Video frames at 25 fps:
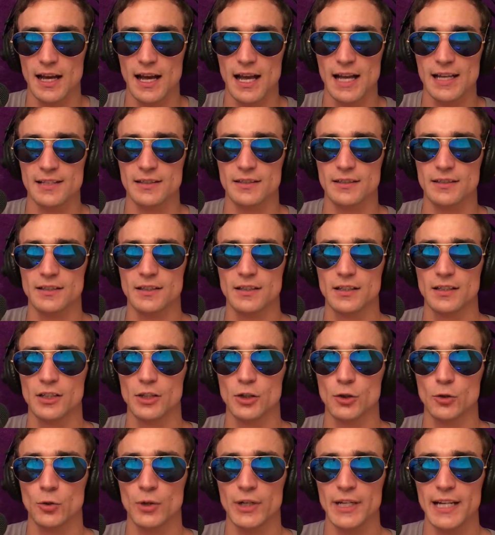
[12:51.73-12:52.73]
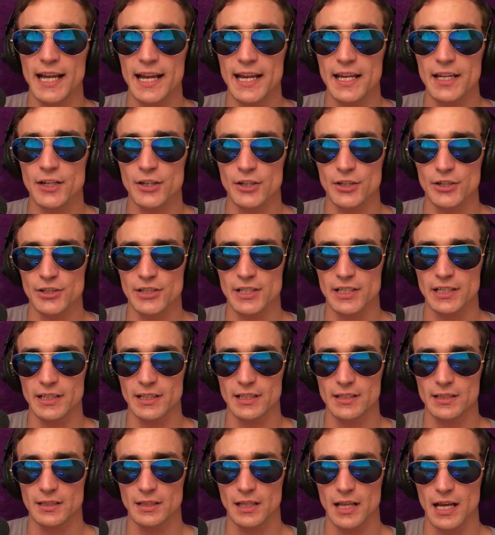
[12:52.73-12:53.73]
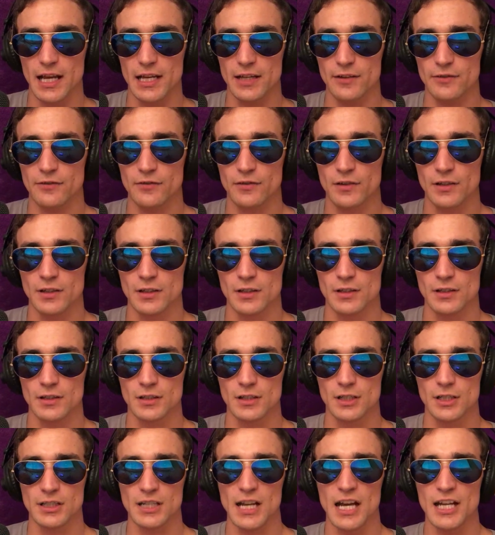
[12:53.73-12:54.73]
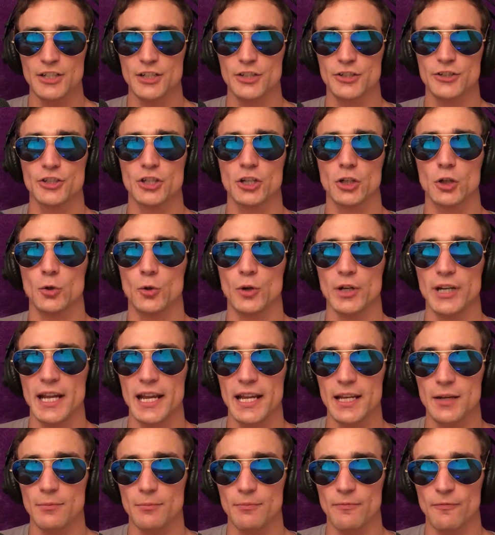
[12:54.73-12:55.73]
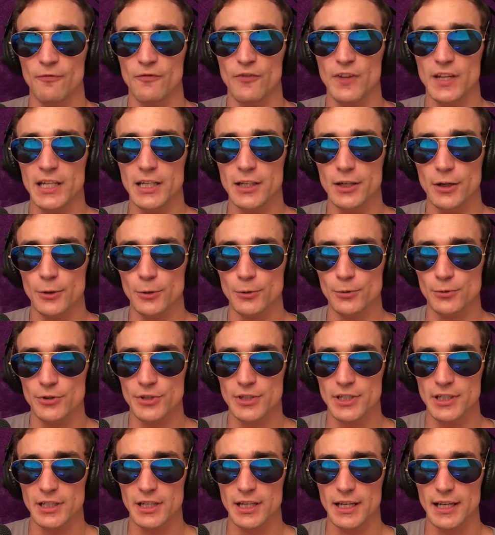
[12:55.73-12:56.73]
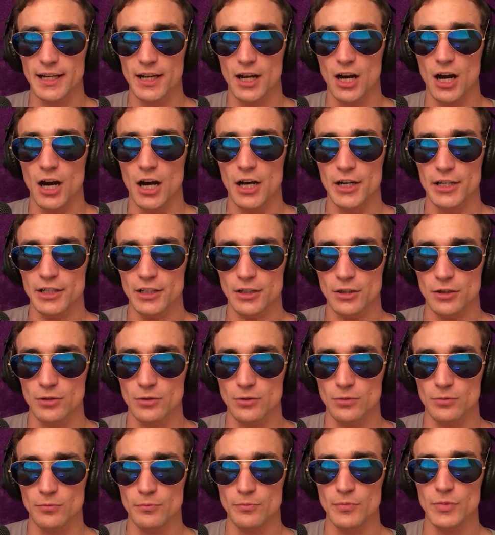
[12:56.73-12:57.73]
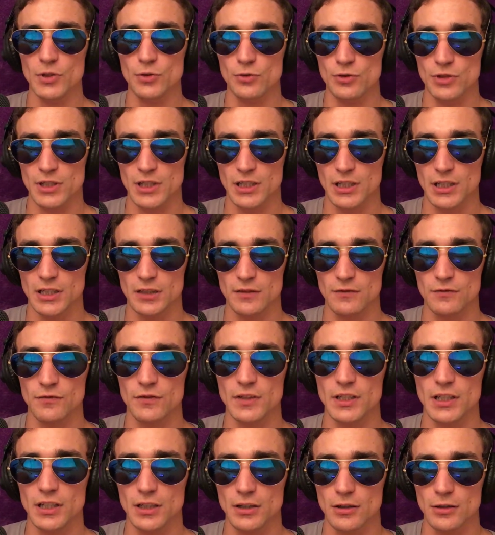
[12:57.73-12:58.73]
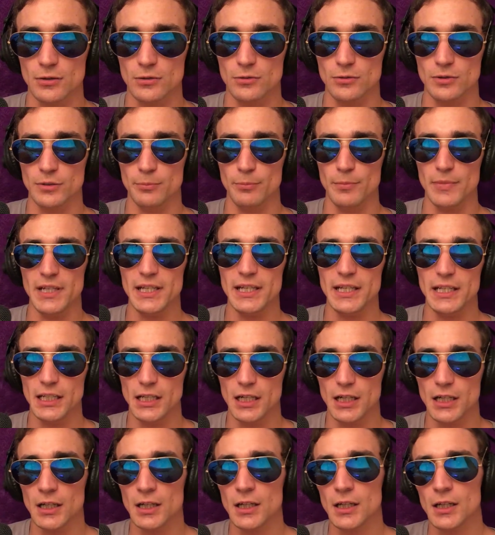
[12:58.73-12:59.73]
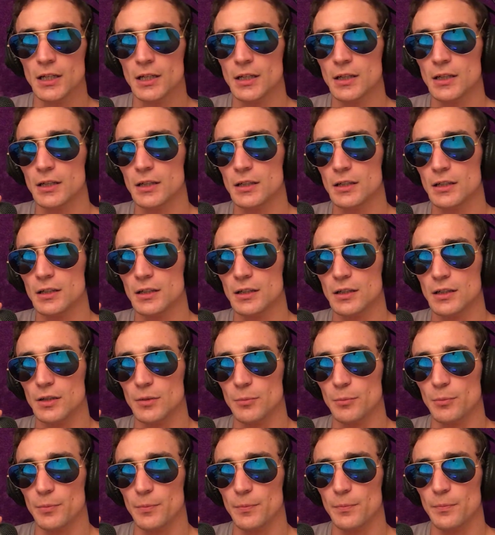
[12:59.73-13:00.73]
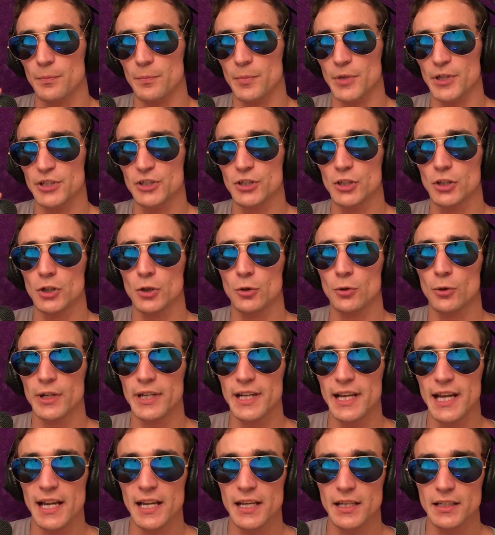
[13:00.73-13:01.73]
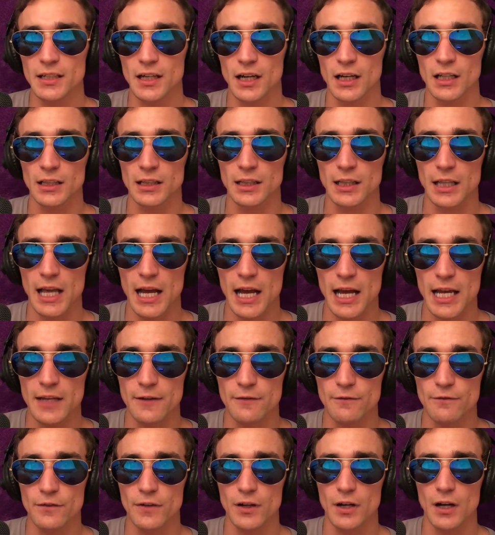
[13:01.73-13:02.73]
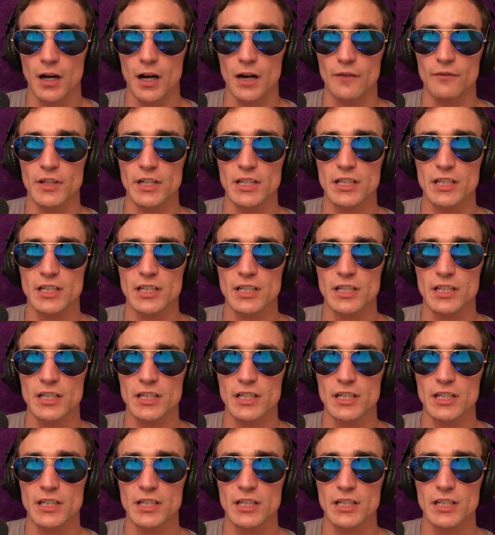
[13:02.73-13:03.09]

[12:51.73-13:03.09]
as creators in this life, not just to create videos and audio, music and video and media, but to create a life of